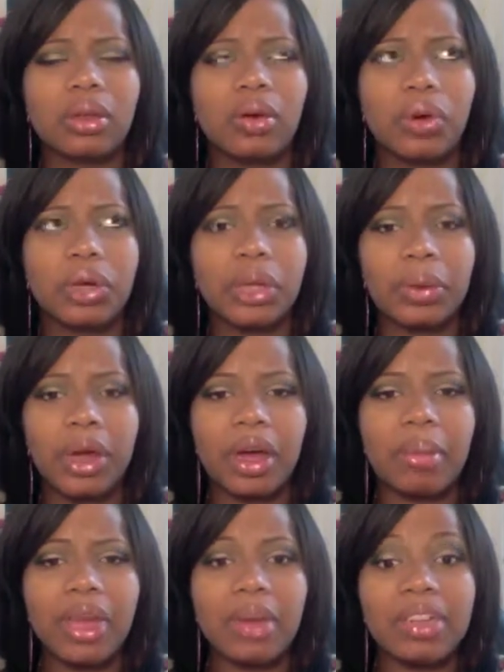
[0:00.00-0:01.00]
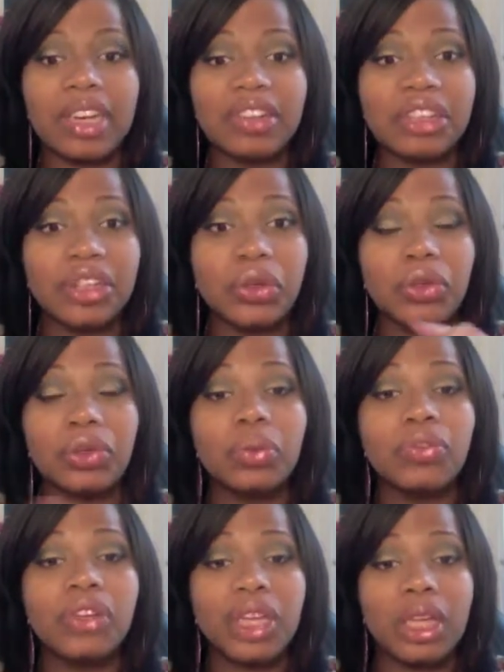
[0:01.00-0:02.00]
Courtney without makeup. It's actually a YouTube
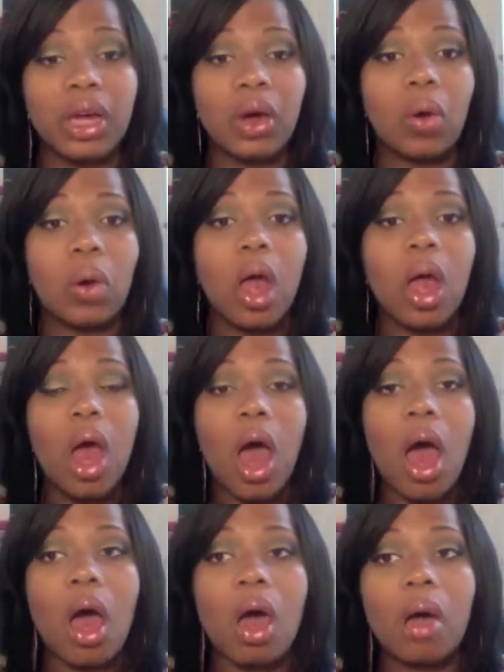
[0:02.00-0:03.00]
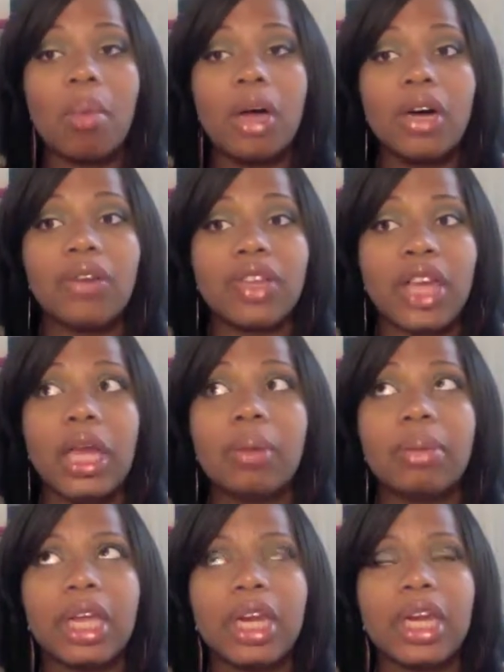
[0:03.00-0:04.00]
video of
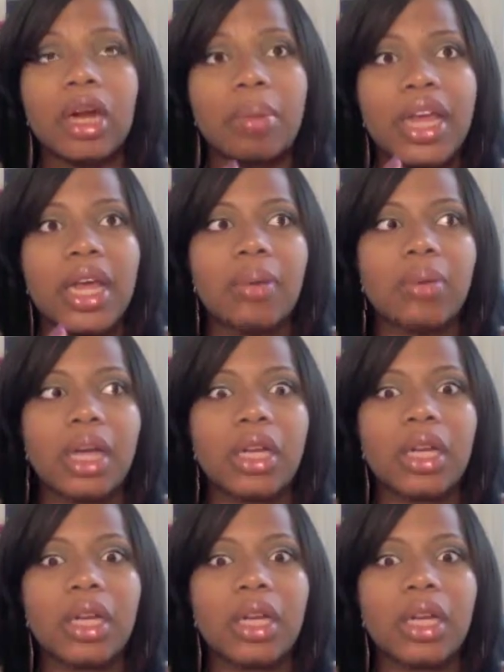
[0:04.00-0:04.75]
Kim getting her makeup done.